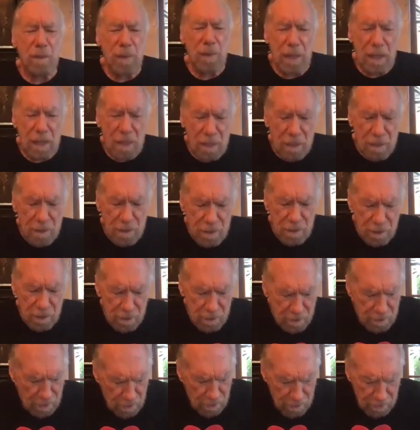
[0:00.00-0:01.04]
me
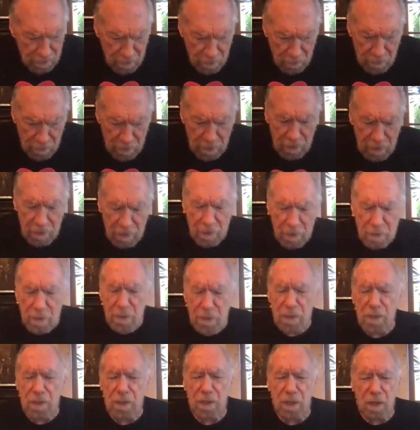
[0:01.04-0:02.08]
to tell you, it
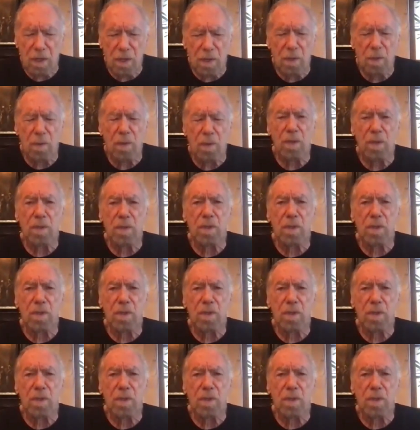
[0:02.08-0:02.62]
is so,